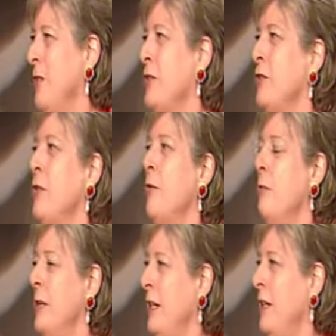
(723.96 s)
There's so
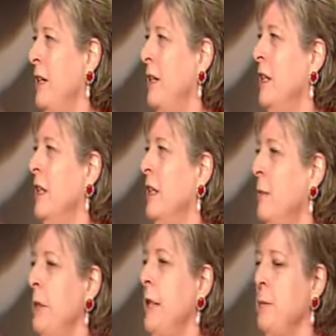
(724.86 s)
many
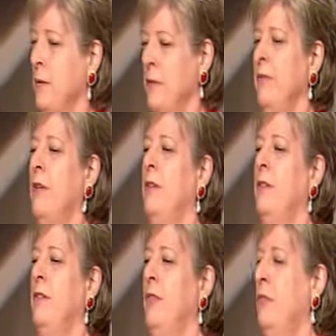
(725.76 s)
people
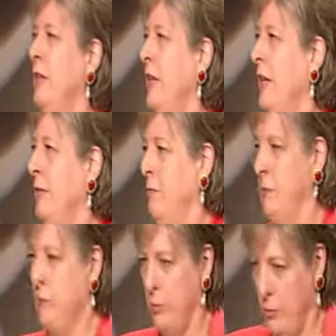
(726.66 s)
involved to
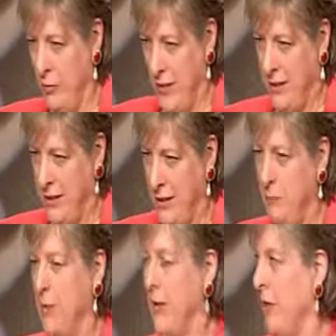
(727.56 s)
to pull that
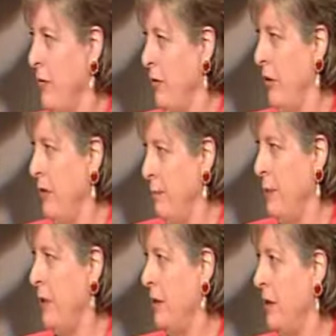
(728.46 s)
team together to come
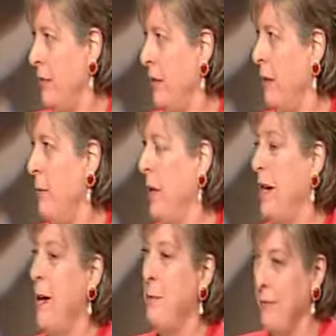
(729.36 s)
in and, and make it
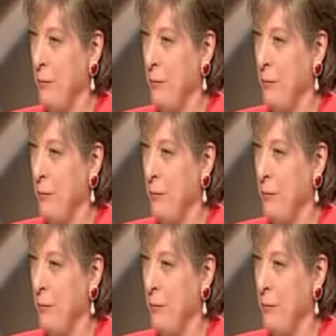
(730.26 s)
happen.